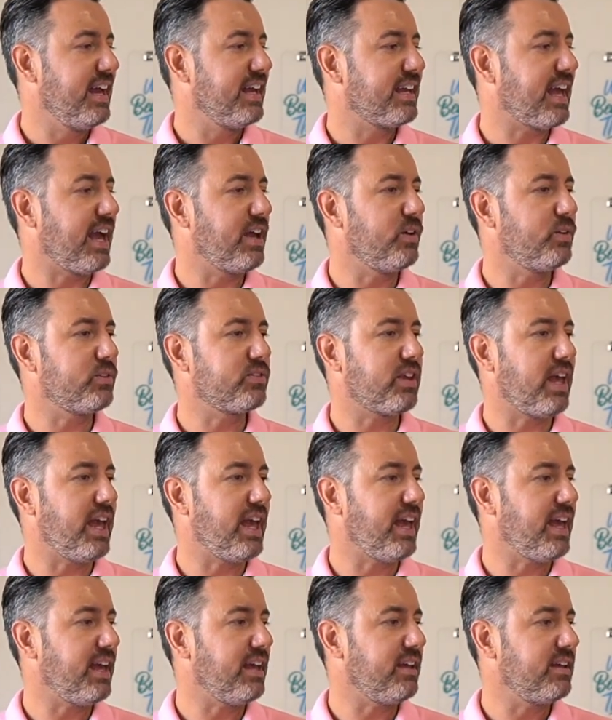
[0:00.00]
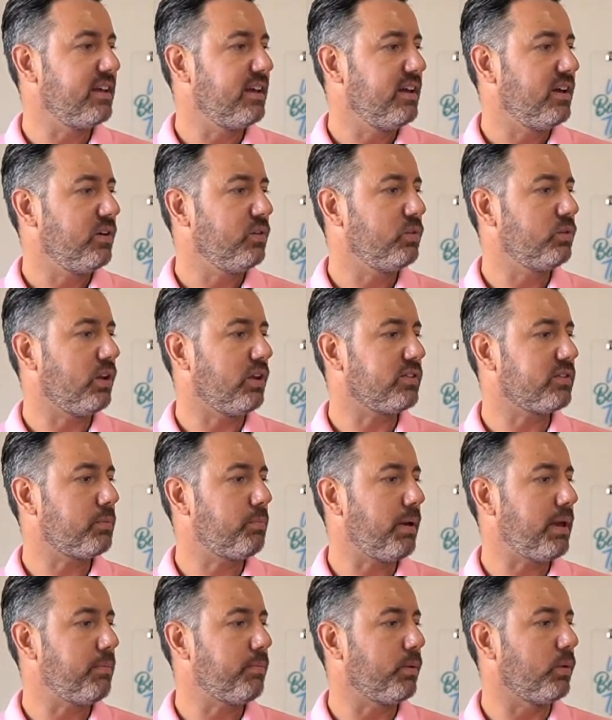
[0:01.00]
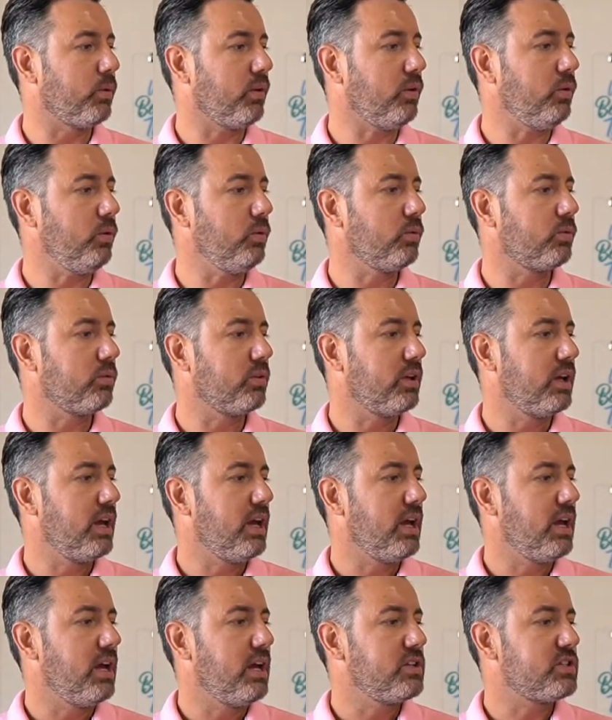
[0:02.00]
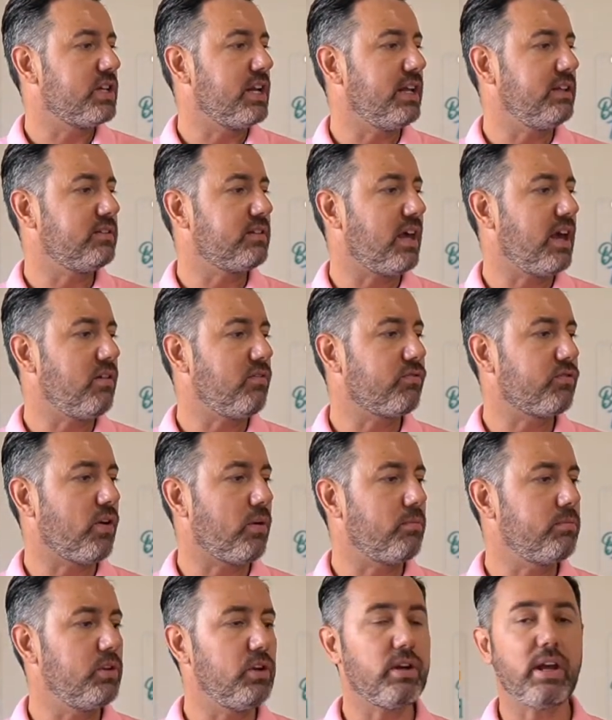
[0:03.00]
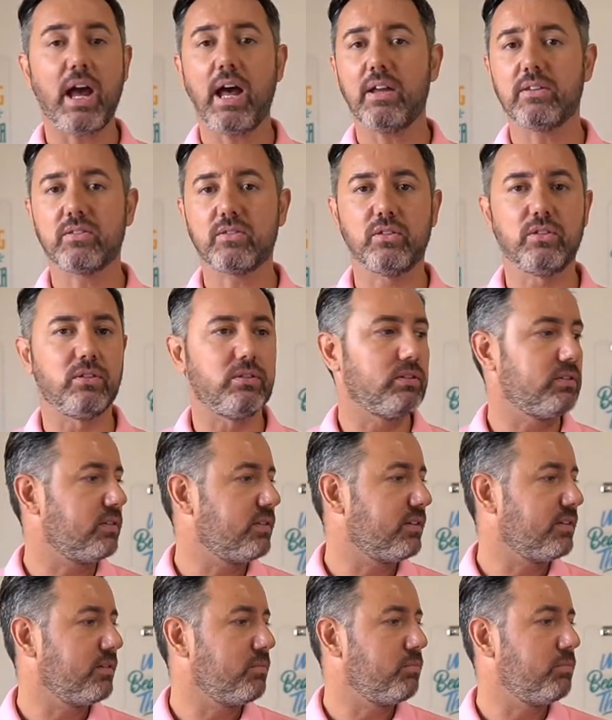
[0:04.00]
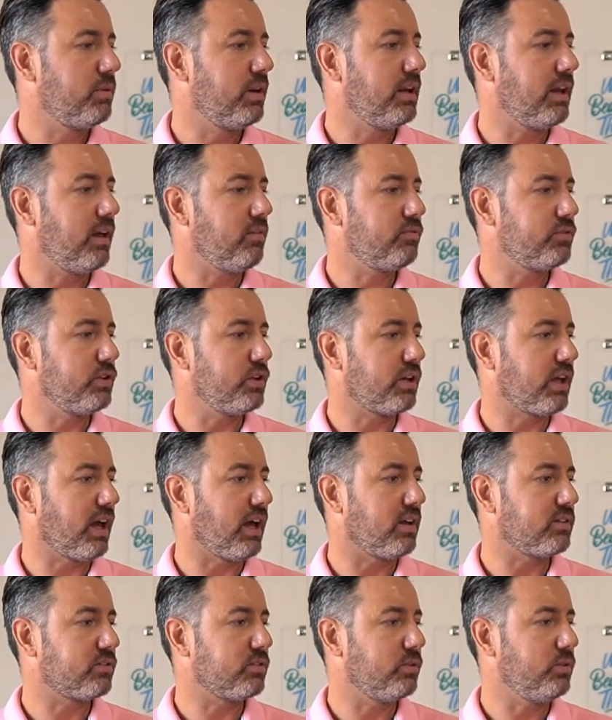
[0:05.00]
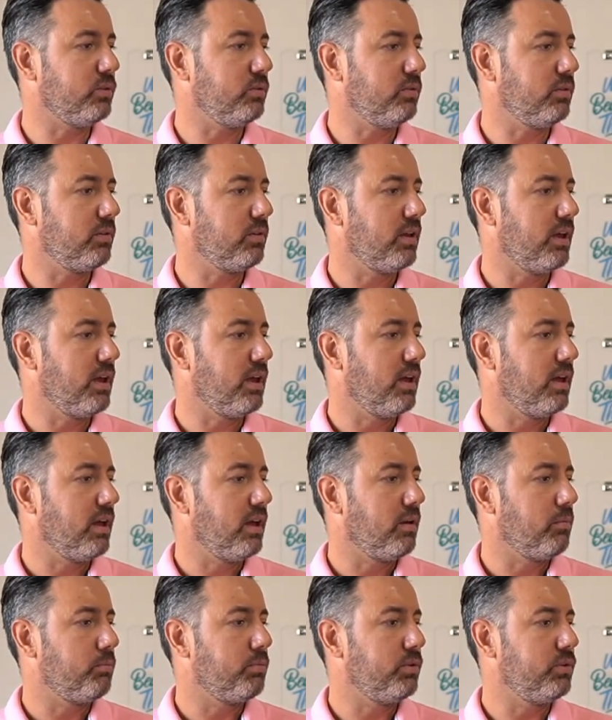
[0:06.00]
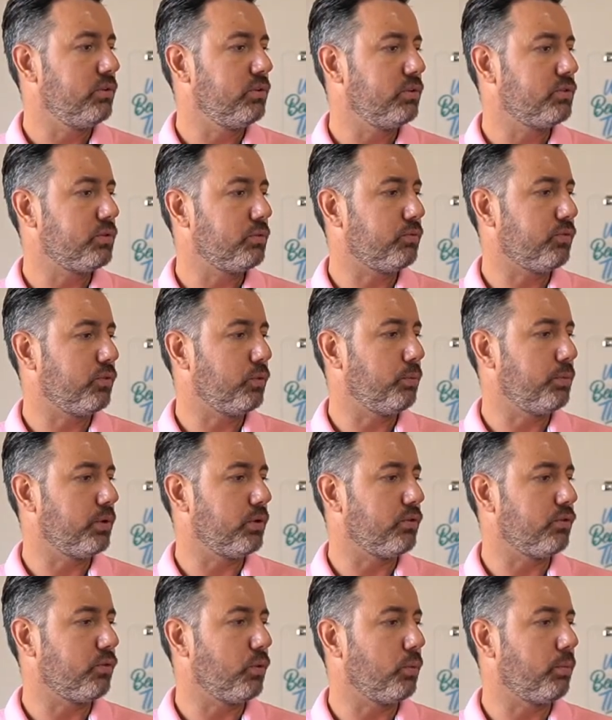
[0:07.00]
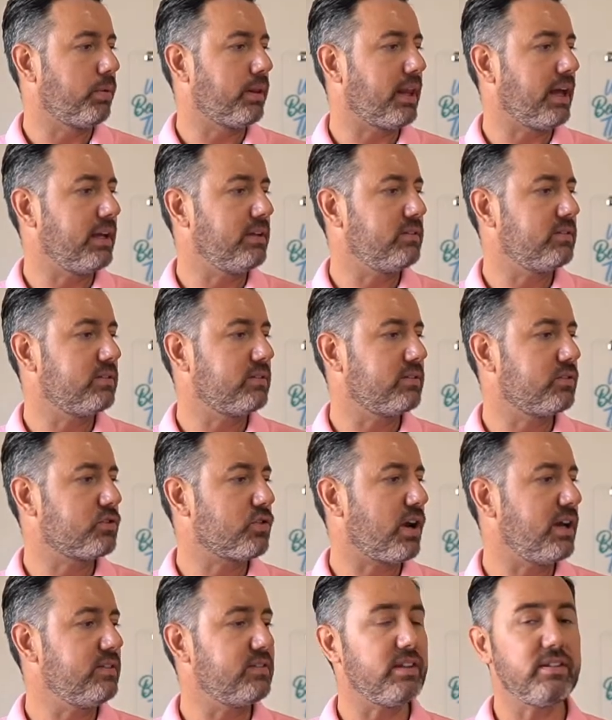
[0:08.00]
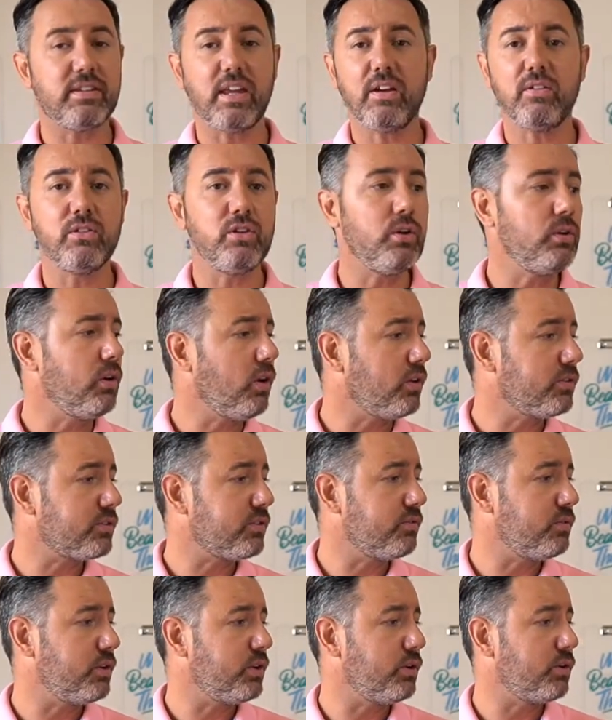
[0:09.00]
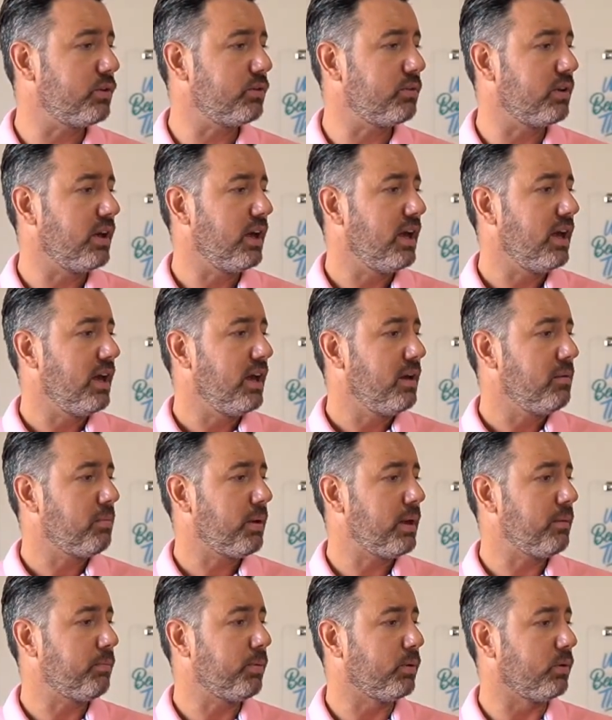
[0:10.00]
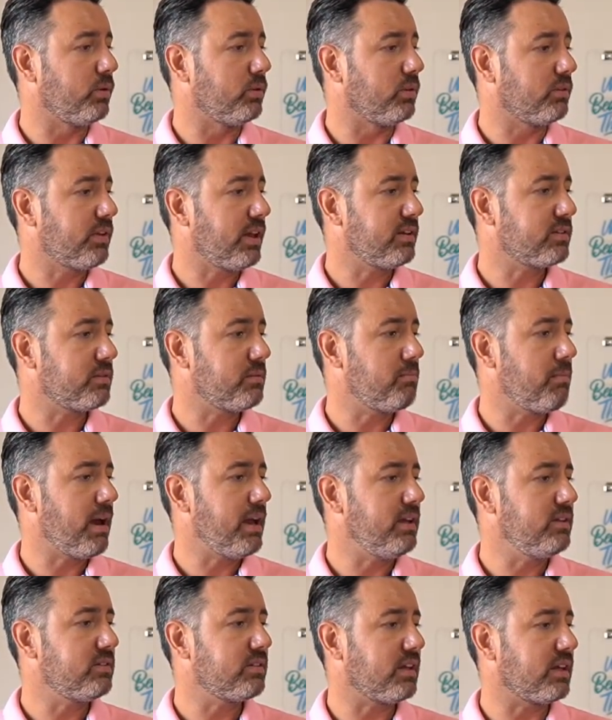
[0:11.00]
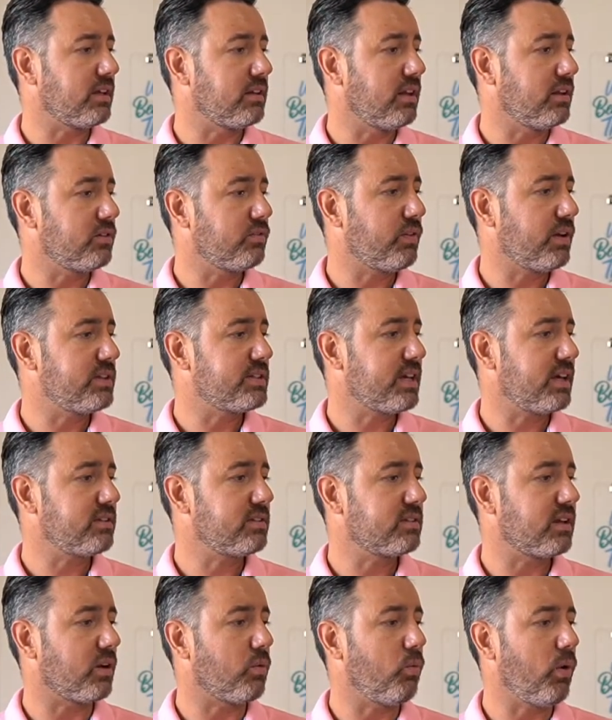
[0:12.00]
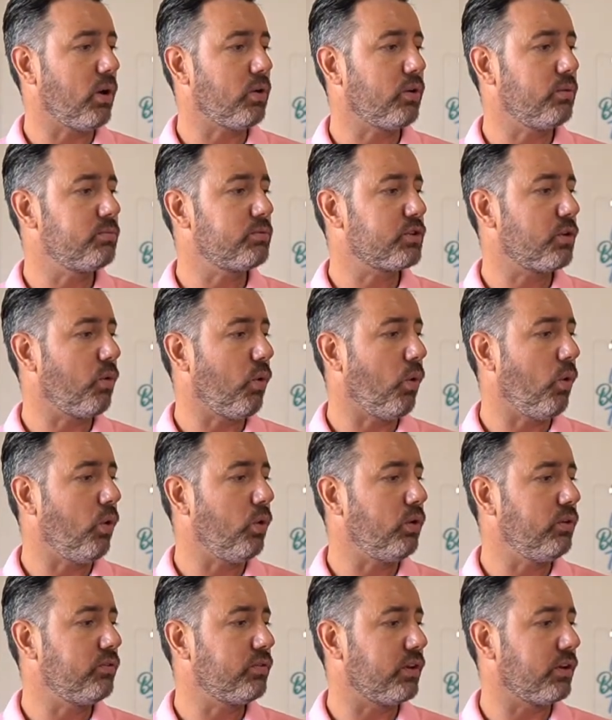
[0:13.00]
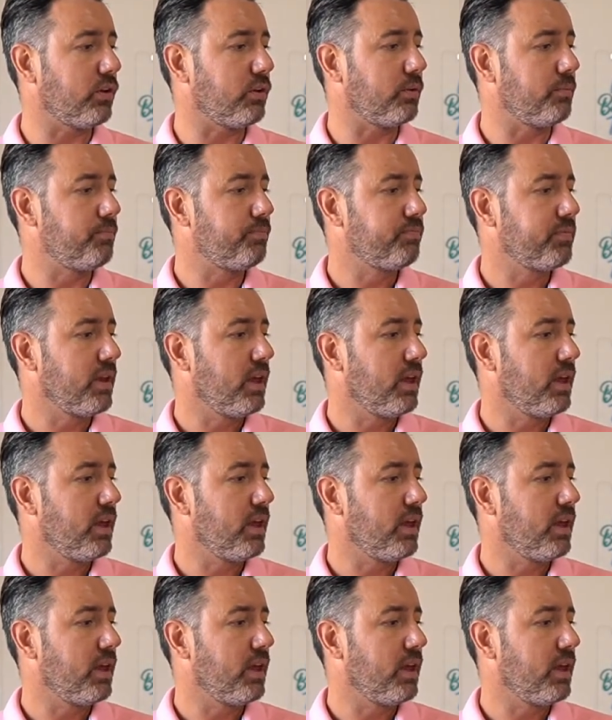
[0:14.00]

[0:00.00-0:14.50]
Gail's here. Oh, lots of people. Oh, Janine's here from Newcastle. Love Newcastle. Beautiful place. Tracy's here. Lots of new people. That's amazing. That's fantastic. Welcome to all of you.